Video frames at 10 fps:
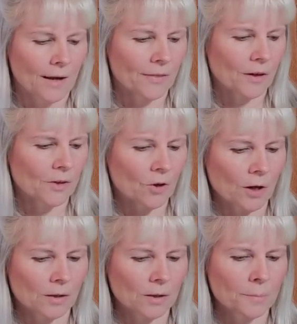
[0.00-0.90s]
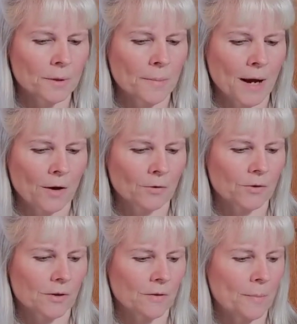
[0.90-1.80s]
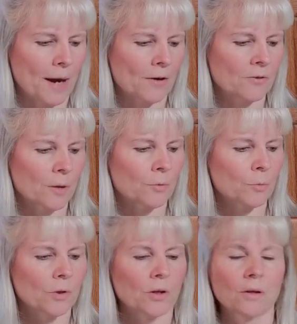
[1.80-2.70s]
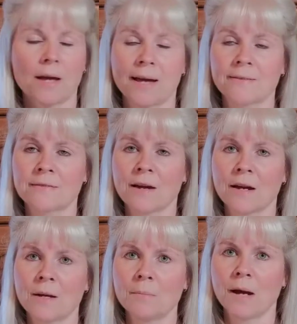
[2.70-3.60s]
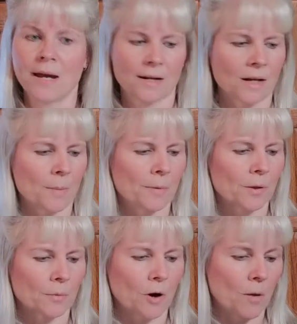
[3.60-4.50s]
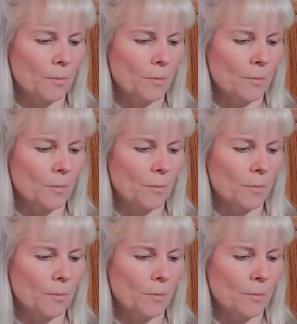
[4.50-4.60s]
I thought I'd talk a little bit about the patterns I was working on last time. I had a couple that were